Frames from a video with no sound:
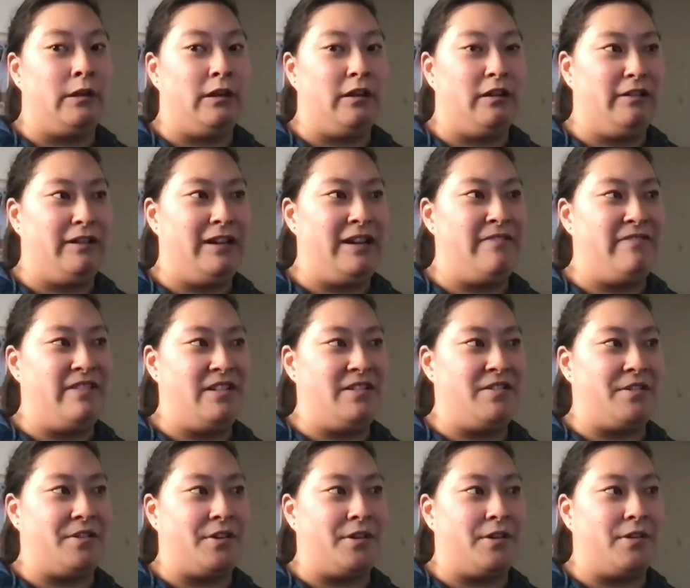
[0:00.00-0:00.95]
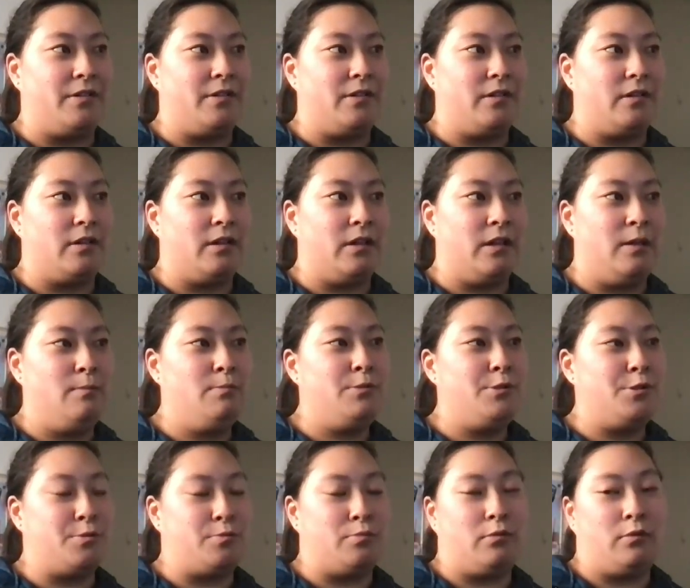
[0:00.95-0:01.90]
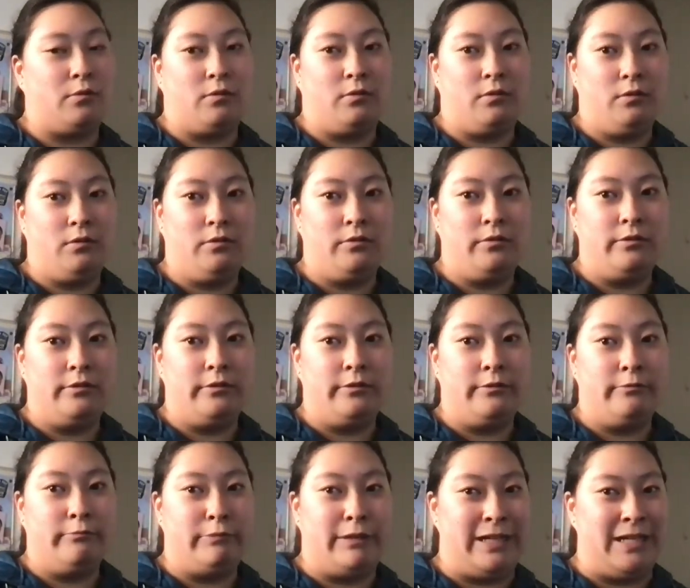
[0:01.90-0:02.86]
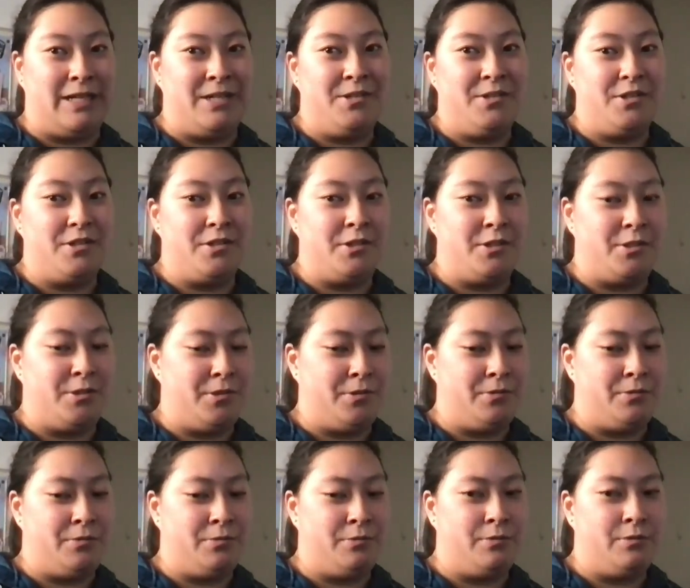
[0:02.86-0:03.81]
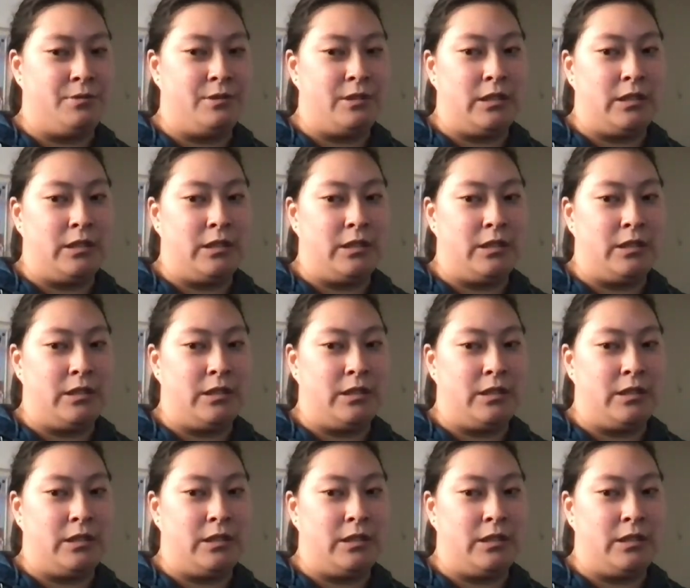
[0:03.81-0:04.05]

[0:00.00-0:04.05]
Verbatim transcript: are even comfortable, right, to